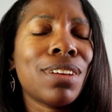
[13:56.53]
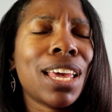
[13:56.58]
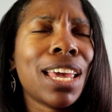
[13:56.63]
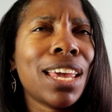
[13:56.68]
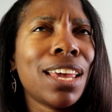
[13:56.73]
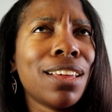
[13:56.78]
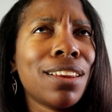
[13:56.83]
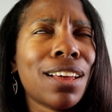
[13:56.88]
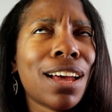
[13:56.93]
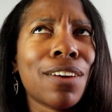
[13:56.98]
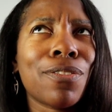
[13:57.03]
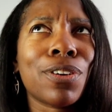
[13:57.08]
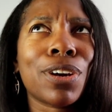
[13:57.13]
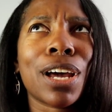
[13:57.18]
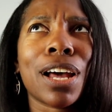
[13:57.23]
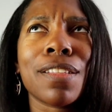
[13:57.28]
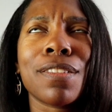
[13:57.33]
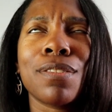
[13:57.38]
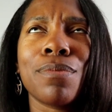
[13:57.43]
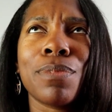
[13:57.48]
And I
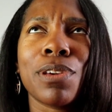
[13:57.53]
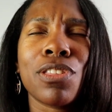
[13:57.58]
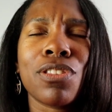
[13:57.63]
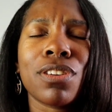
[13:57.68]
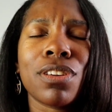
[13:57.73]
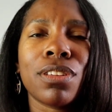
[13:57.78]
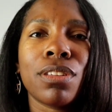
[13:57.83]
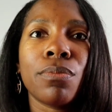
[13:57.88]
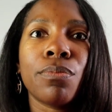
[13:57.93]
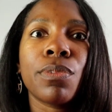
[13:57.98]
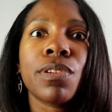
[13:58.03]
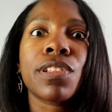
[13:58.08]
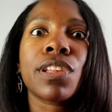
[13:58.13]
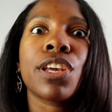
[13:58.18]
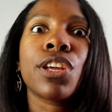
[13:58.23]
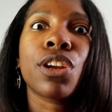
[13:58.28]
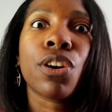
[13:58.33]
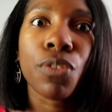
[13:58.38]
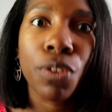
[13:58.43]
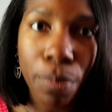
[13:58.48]
forgot to mention
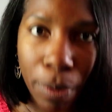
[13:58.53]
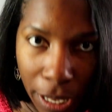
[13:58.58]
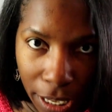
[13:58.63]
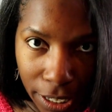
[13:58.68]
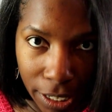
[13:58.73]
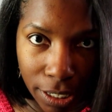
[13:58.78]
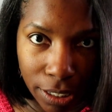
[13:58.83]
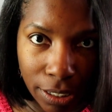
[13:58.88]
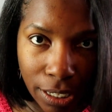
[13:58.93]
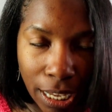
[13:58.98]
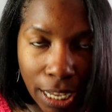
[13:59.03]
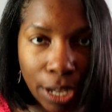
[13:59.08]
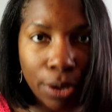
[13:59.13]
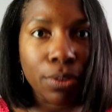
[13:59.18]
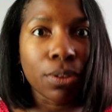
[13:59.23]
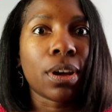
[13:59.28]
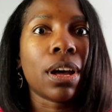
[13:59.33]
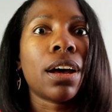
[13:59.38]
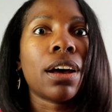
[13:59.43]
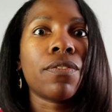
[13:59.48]
mosquito repellent. I
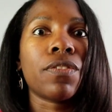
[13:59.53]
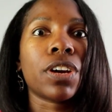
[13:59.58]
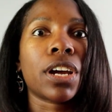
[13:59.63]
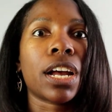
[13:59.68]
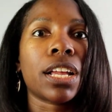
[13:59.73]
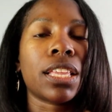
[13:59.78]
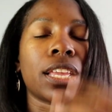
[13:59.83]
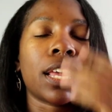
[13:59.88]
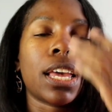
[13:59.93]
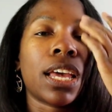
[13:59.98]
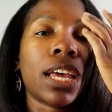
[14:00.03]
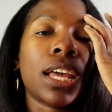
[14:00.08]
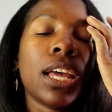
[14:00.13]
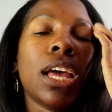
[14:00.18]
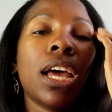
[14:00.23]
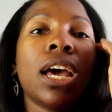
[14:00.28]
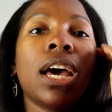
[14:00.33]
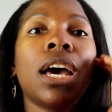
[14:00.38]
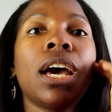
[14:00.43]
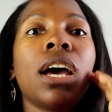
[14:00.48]
don't know how I forgot that.
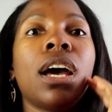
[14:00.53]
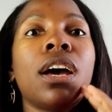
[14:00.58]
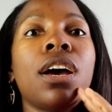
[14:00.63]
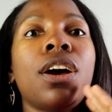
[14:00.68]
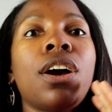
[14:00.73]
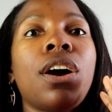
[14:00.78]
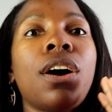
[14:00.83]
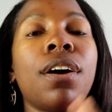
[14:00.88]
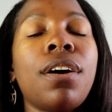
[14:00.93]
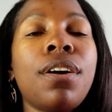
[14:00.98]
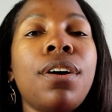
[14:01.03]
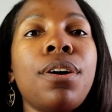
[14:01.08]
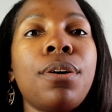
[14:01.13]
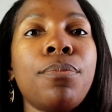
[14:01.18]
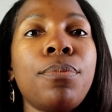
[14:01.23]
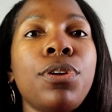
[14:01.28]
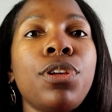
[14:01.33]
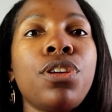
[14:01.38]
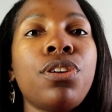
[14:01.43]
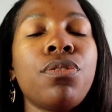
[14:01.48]

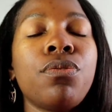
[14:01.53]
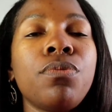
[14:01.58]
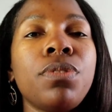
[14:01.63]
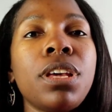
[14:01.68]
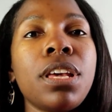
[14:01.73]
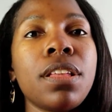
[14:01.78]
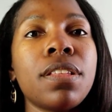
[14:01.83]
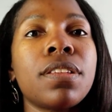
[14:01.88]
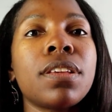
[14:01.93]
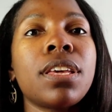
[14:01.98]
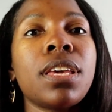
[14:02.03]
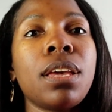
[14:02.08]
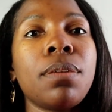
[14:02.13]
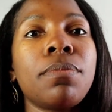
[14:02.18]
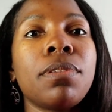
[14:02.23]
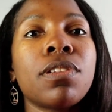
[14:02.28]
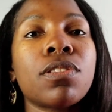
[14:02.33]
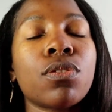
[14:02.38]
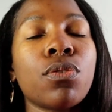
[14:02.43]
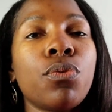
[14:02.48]
You need to
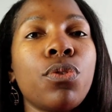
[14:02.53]
keep this